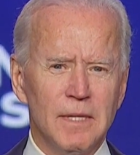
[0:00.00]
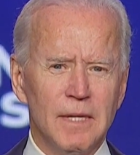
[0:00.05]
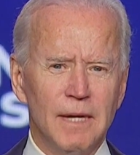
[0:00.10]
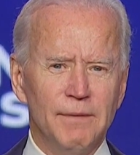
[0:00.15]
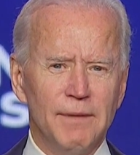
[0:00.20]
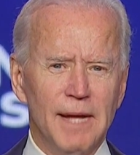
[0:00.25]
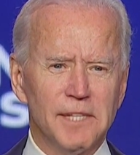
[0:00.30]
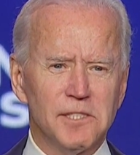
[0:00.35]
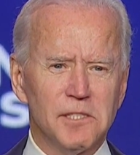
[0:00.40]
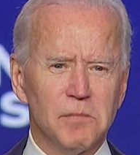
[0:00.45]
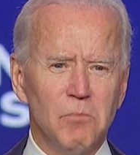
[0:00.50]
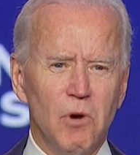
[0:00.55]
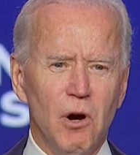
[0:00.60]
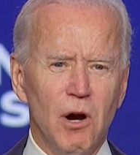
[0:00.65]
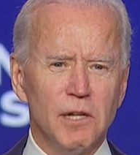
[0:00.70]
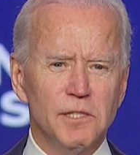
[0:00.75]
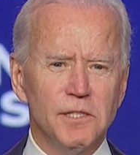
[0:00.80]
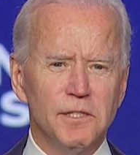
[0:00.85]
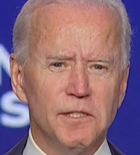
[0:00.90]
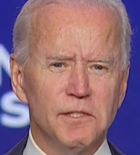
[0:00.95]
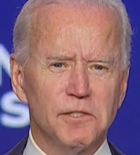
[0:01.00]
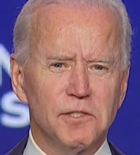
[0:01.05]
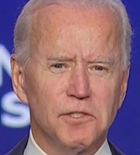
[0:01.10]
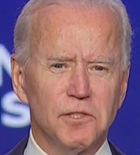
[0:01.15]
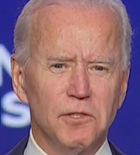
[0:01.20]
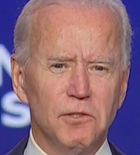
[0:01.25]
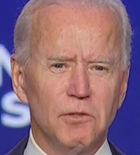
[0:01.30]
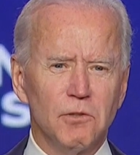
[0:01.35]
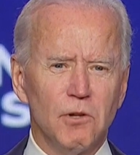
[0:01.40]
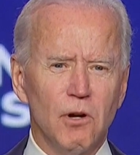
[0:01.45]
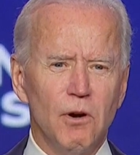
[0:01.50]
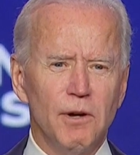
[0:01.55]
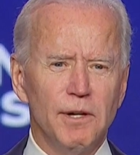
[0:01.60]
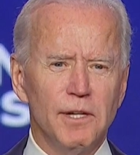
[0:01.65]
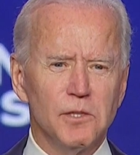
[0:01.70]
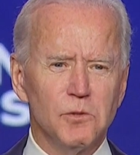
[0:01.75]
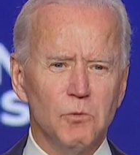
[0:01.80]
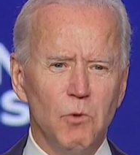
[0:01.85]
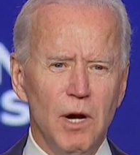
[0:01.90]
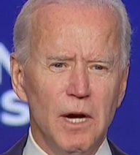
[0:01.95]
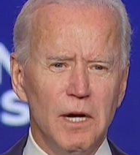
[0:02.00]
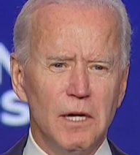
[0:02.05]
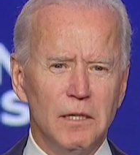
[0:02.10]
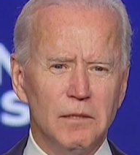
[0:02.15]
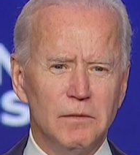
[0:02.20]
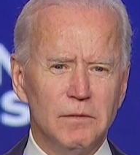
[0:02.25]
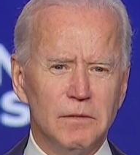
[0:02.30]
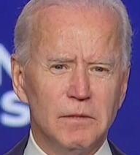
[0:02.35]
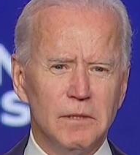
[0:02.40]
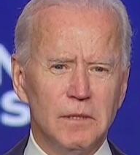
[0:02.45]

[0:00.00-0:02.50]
And that's a margin that's still growing as well.